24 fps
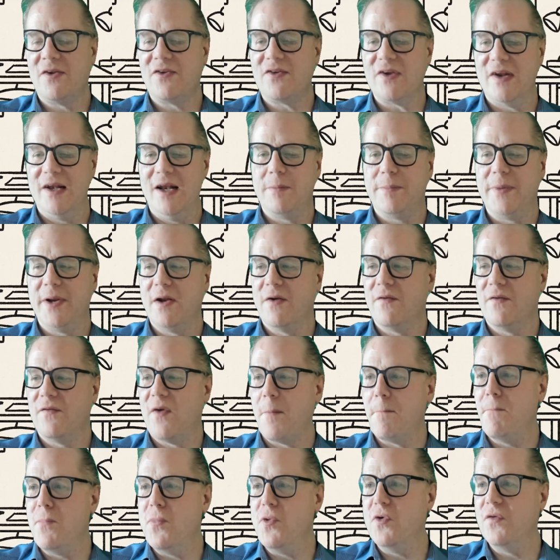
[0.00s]
a little bit of
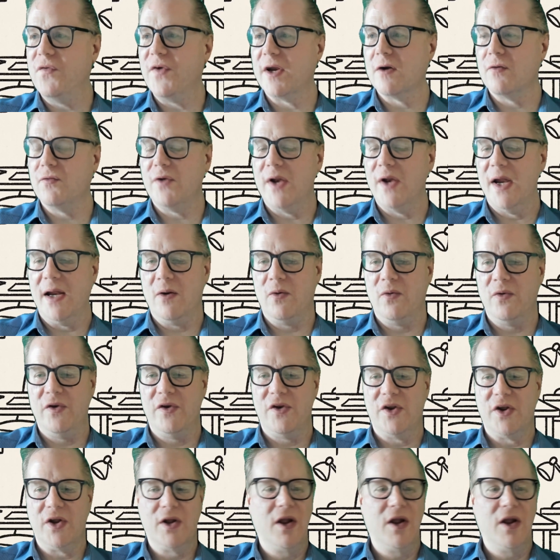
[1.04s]
moving around